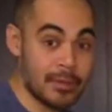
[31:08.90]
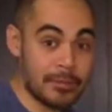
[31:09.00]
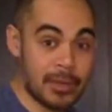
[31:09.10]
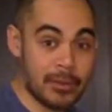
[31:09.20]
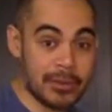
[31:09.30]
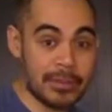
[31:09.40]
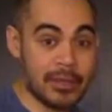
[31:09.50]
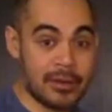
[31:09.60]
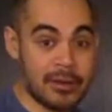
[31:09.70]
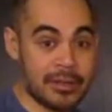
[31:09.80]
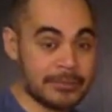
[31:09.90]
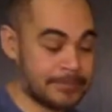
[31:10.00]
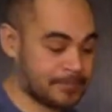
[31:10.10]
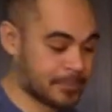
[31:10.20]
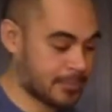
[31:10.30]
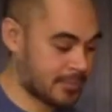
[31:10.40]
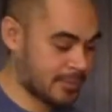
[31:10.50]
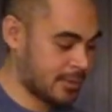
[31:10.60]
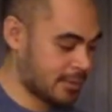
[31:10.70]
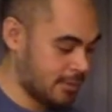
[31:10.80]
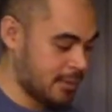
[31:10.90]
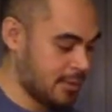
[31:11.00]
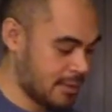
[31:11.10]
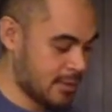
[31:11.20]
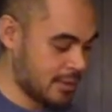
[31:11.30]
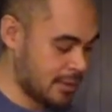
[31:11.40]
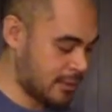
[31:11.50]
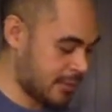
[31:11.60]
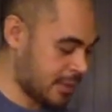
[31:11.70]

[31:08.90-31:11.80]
Bear with me. All right. Here we